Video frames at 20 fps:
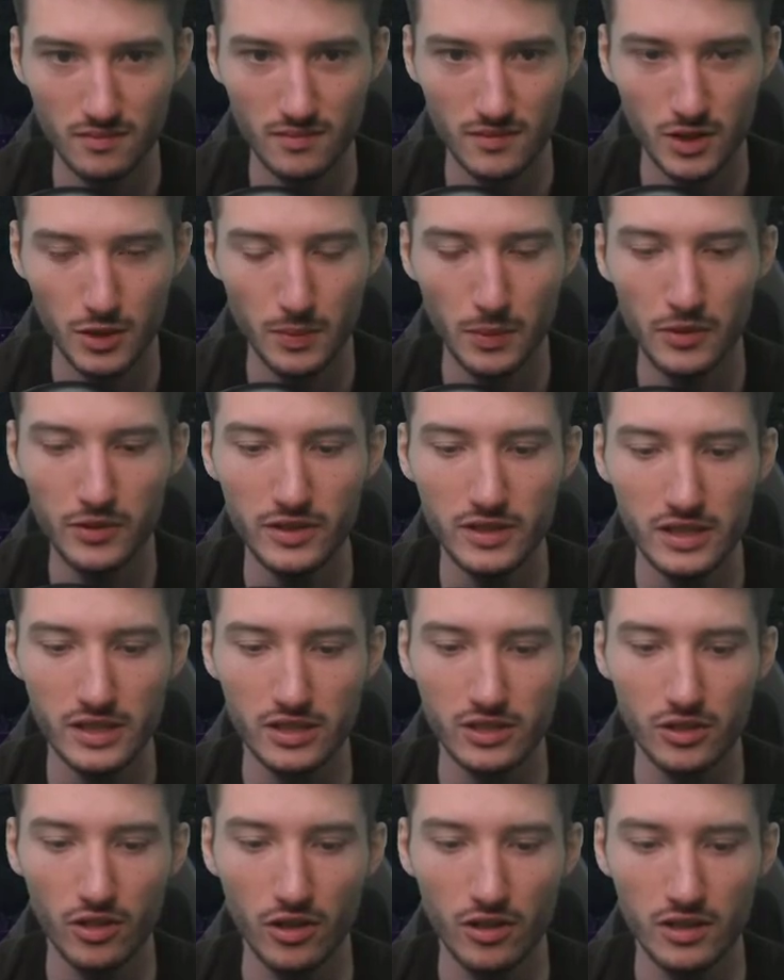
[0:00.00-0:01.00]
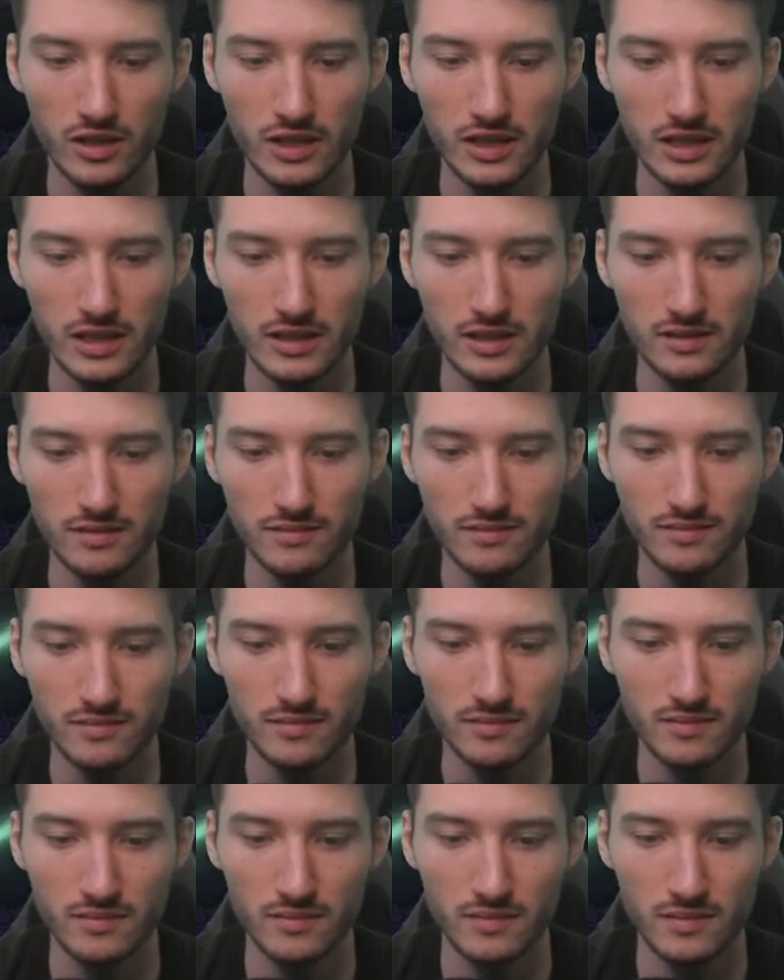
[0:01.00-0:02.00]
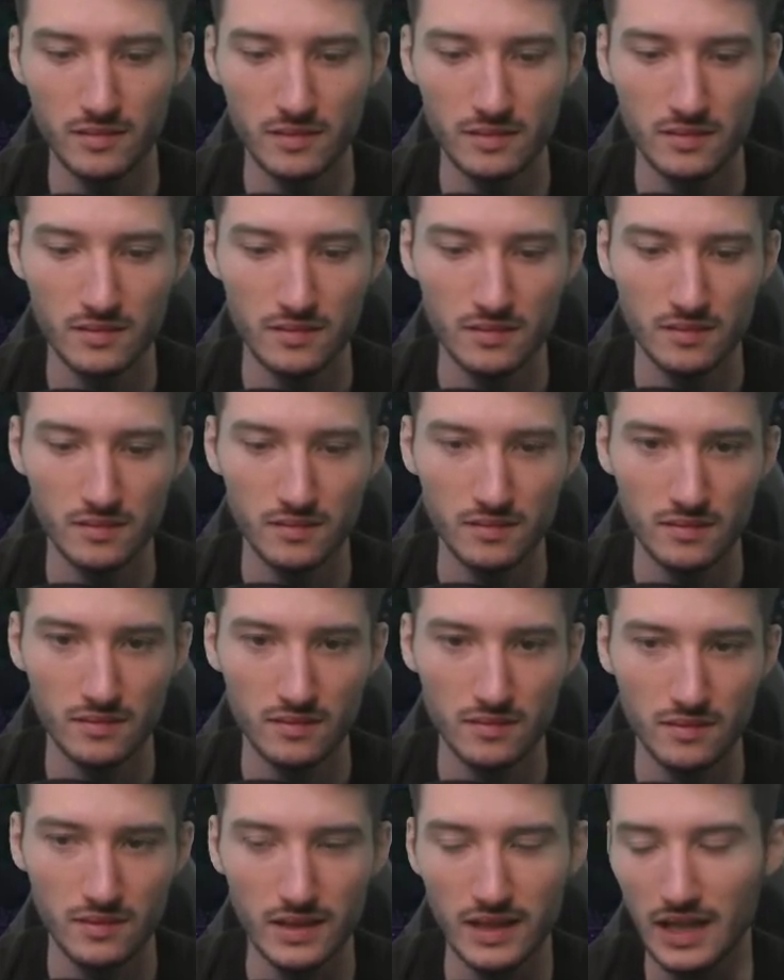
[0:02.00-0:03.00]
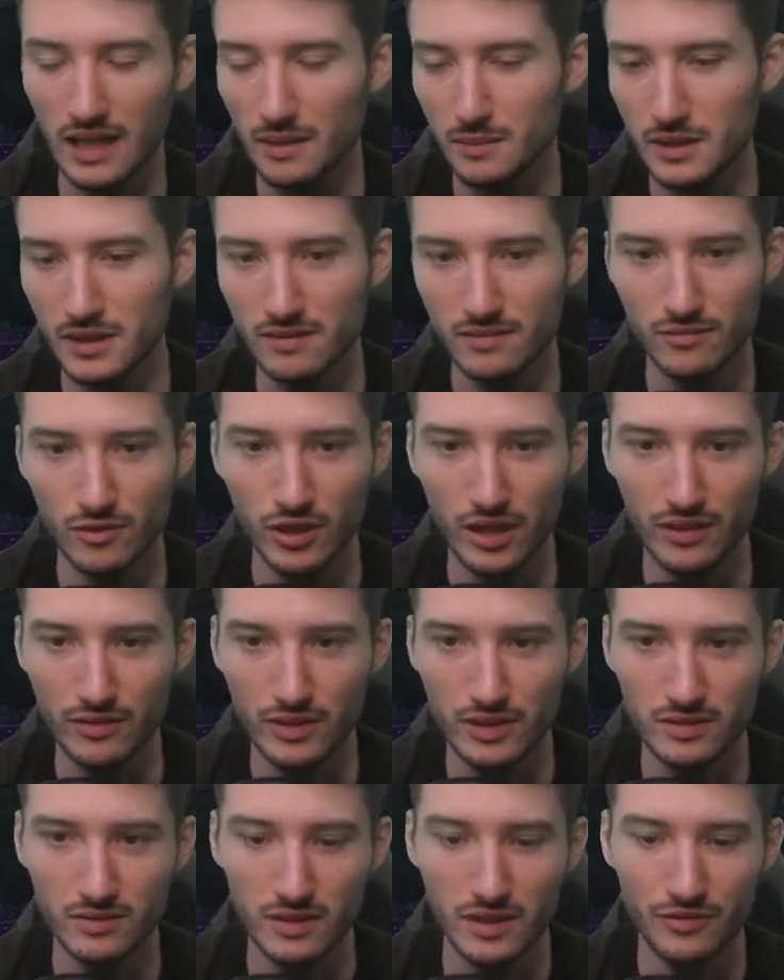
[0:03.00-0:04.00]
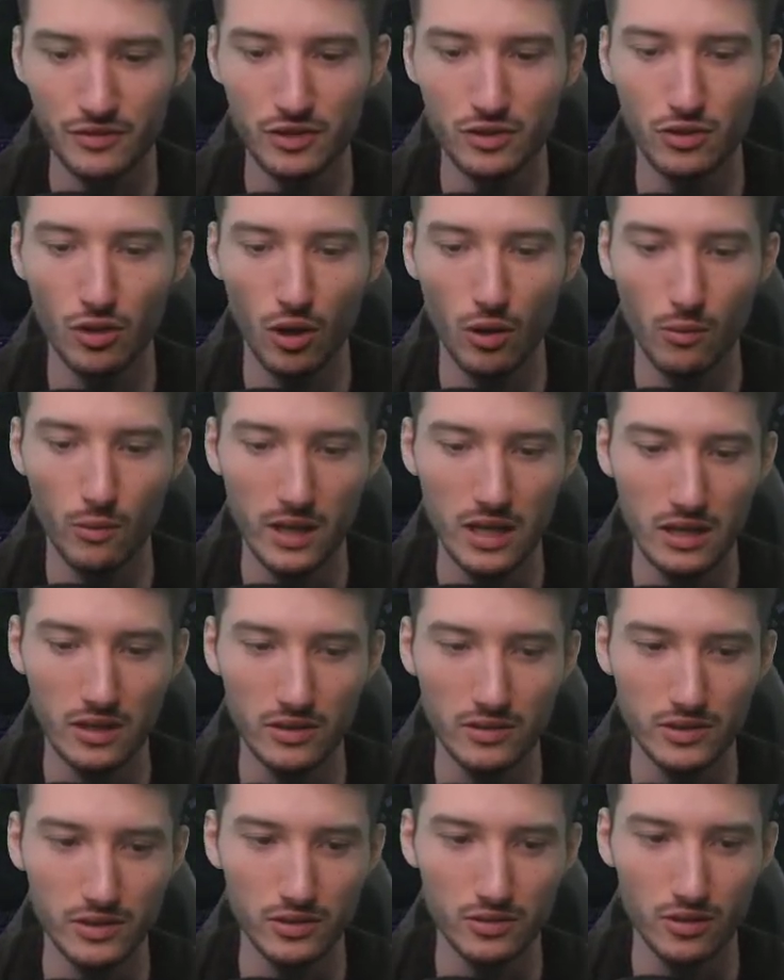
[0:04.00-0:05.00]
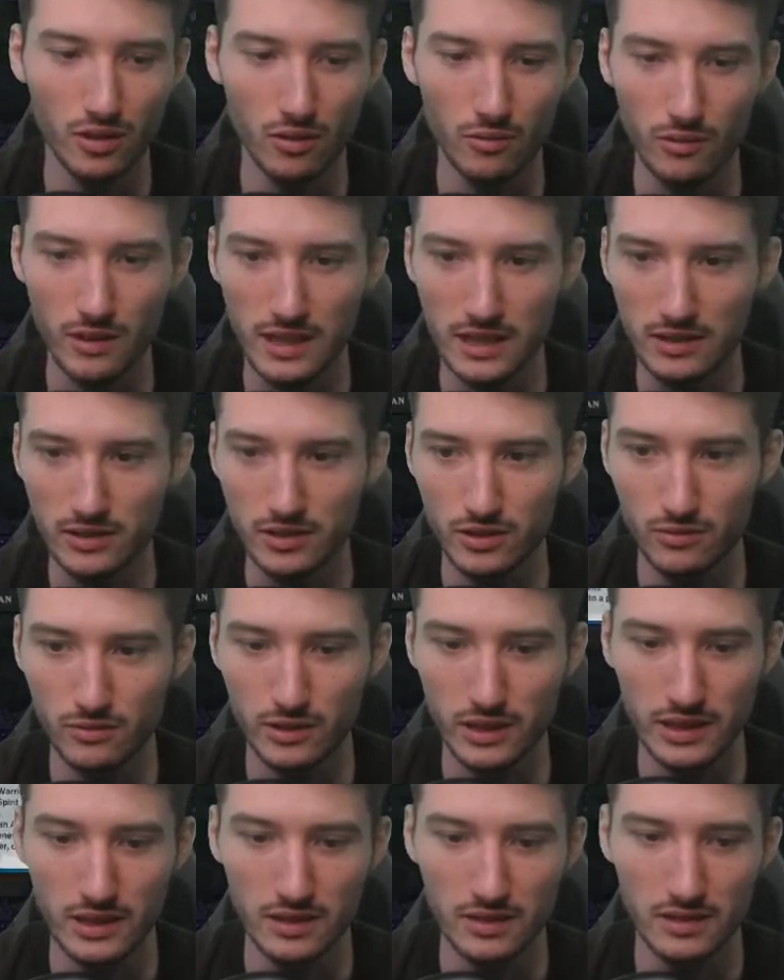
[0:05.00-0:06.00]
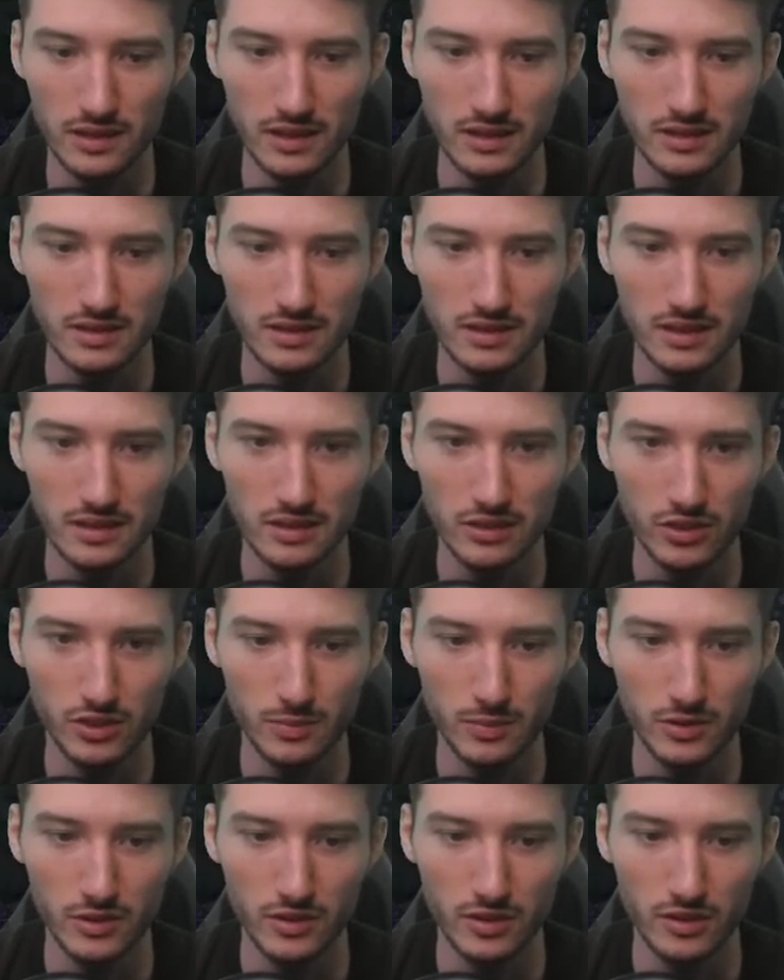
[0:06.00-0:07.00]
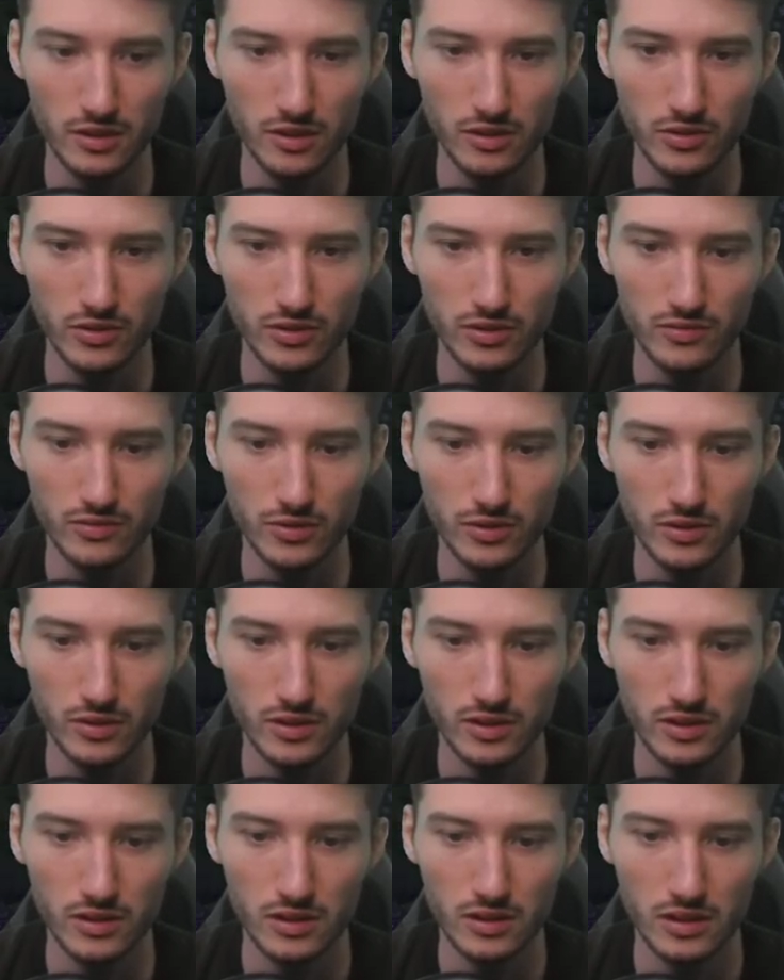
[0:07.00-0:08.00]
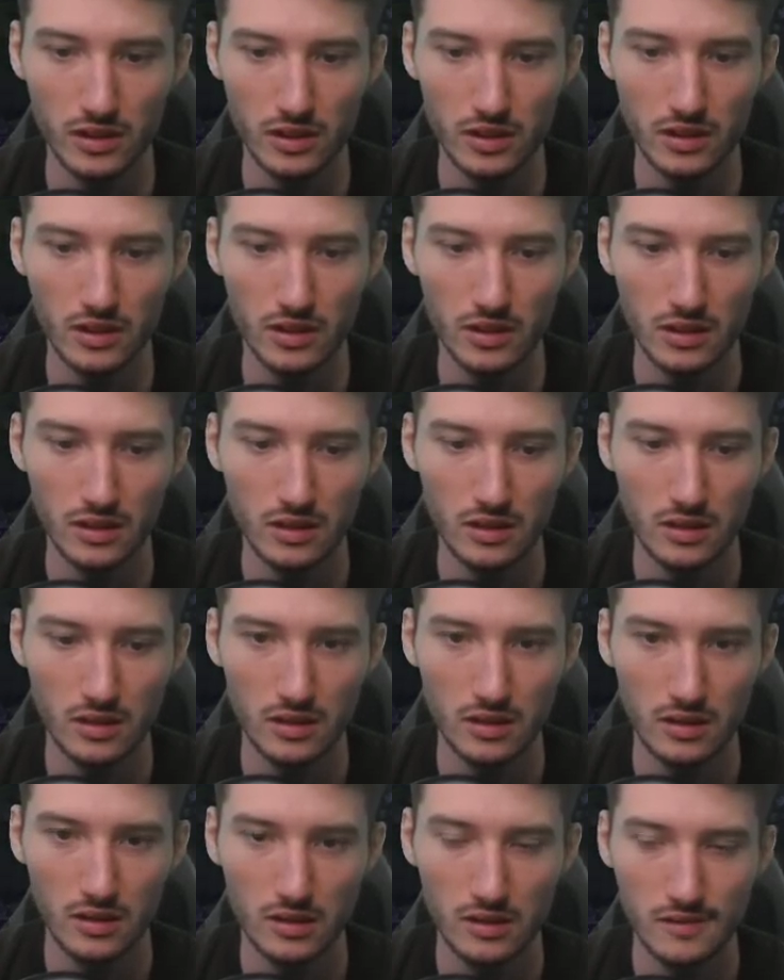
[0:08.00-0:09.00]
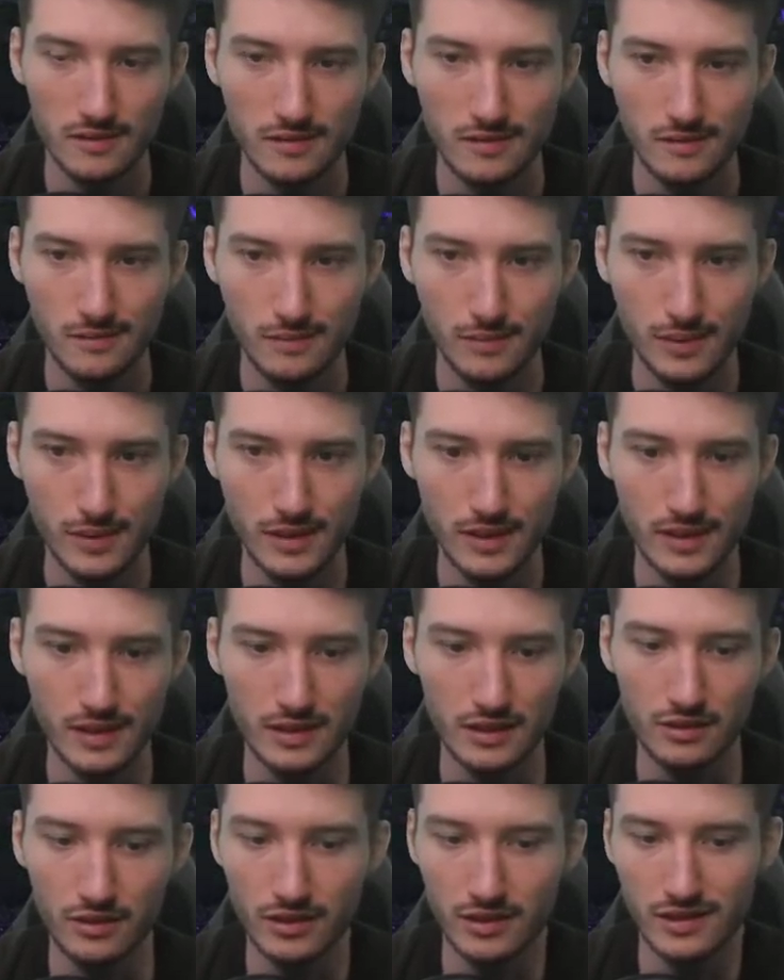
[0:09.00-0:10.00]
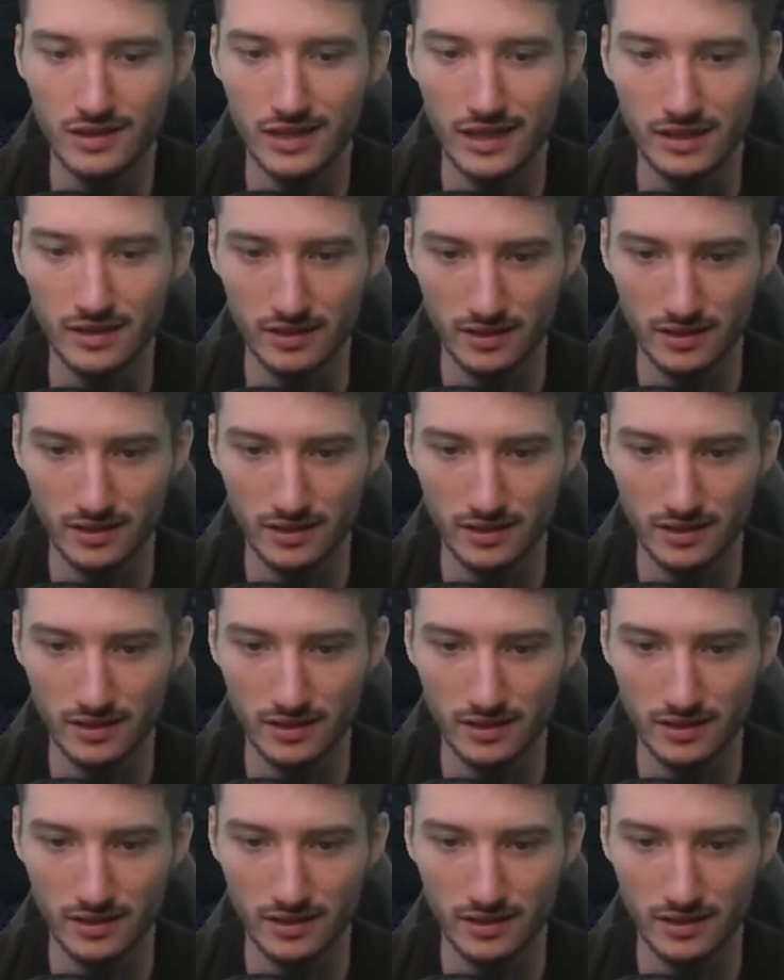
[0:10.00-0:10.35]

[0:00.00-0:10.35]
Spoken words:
Spirits is certainly, yeah, I mean, whatever. If you draw well, you win. That's how Spirit goes, of course. But you can say the